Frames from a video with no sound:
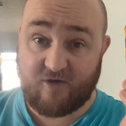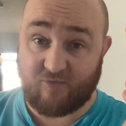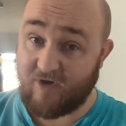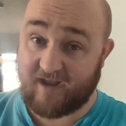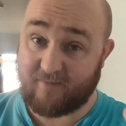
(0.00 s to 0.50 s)

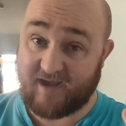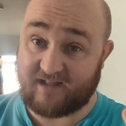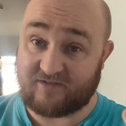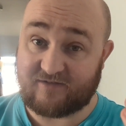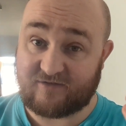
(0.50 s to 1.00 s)

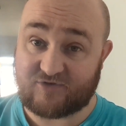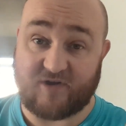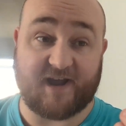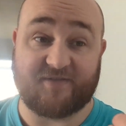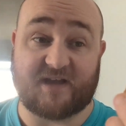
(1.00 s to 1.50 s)
recommend
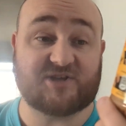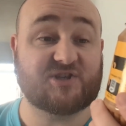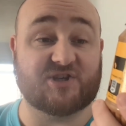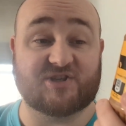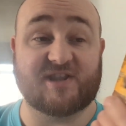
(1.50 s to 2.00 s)
trying this,
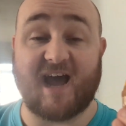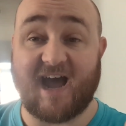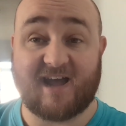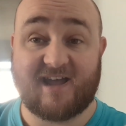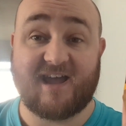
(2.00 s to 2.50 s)
because
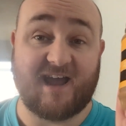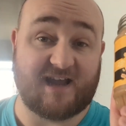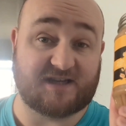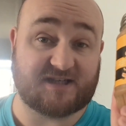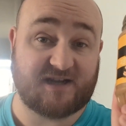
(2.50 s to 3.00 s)
that
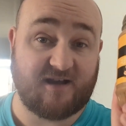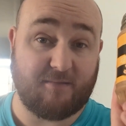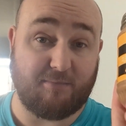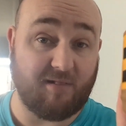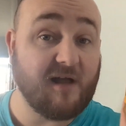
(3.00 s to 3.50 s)
is
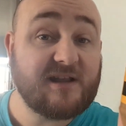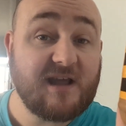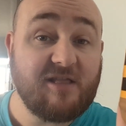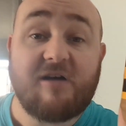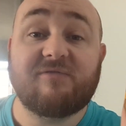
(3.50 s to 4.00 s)

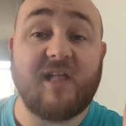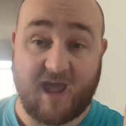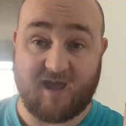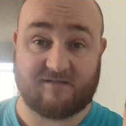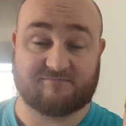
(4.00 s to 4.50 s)
bloody
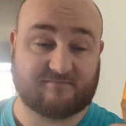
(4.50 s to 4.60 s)
lovely.